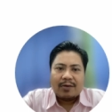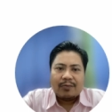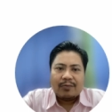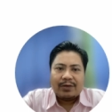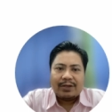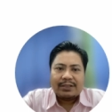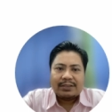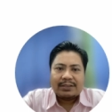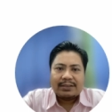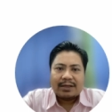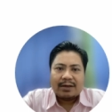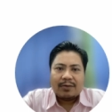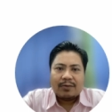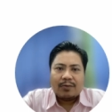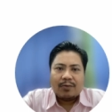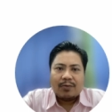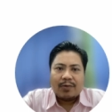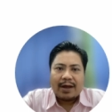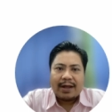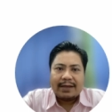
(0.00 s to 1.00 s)
which
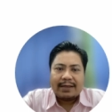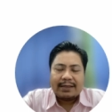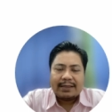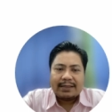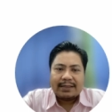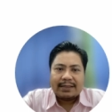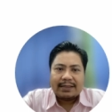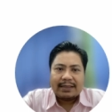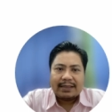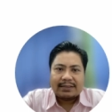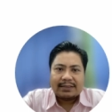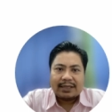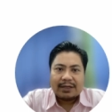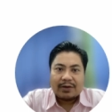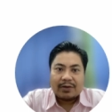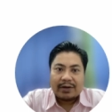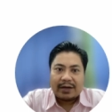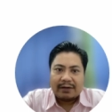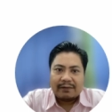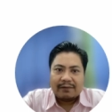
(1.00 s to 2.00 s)
one is the
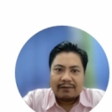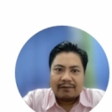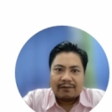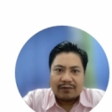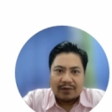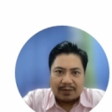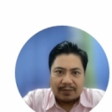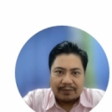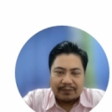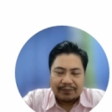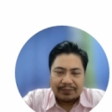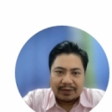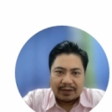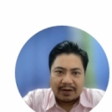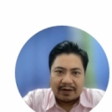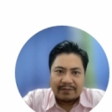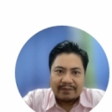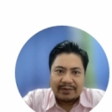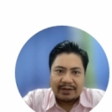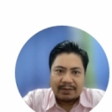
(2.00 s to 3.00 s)
correct form
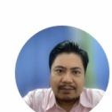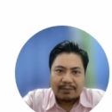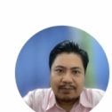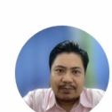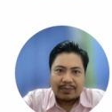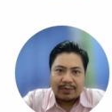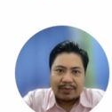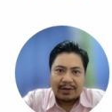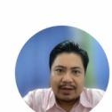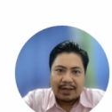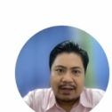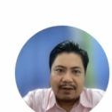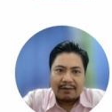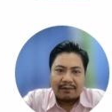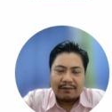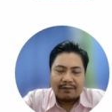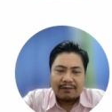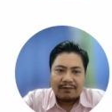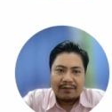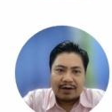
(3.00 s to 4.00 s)
of the polar
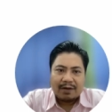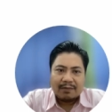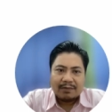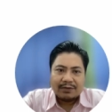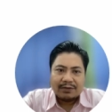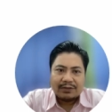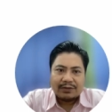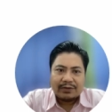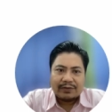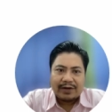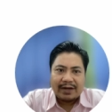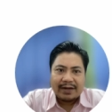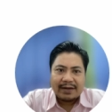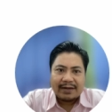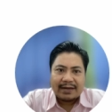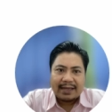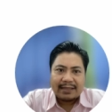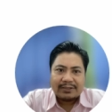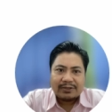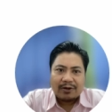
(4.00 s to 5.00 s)
form? So
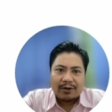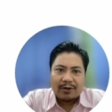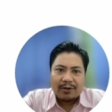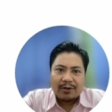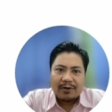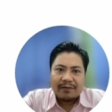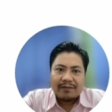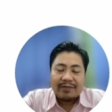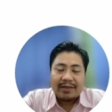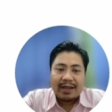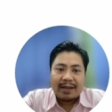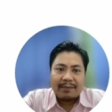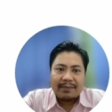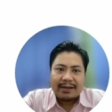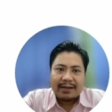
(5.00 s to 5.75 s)
recognize all of them.